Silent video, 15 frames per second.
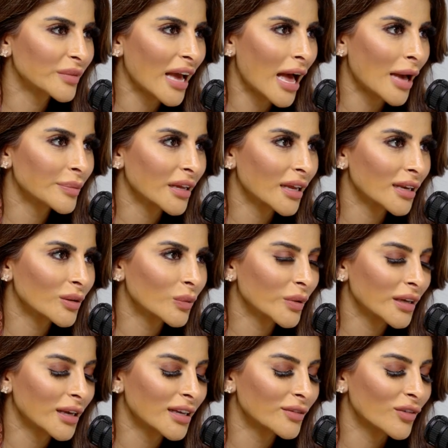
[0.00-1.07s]
cabinet, and
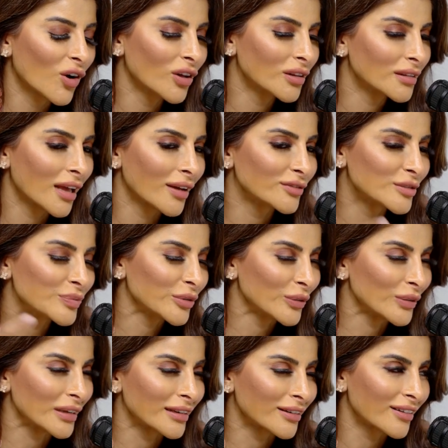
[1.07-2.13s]
we kind of all loved
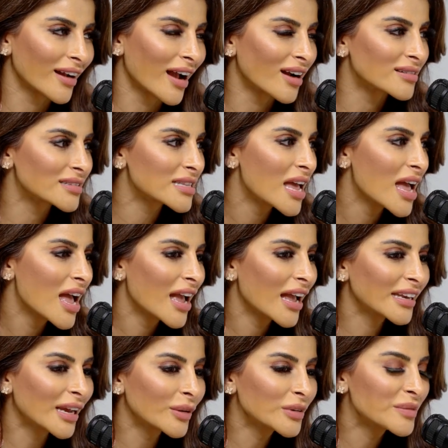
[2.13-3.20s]
beauty in our house,
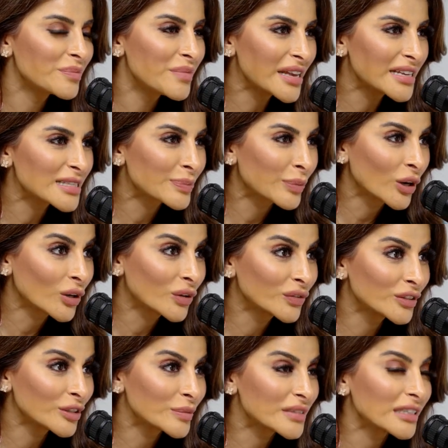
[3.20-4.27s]
and I would mix
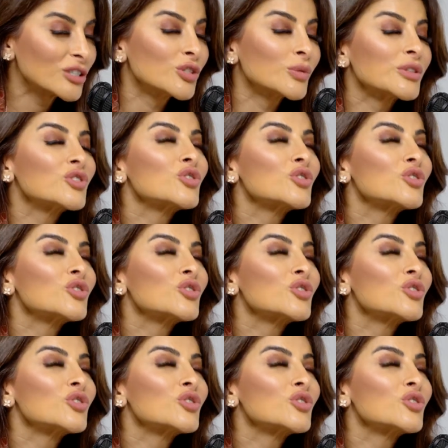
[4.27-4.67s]
perfumes and she would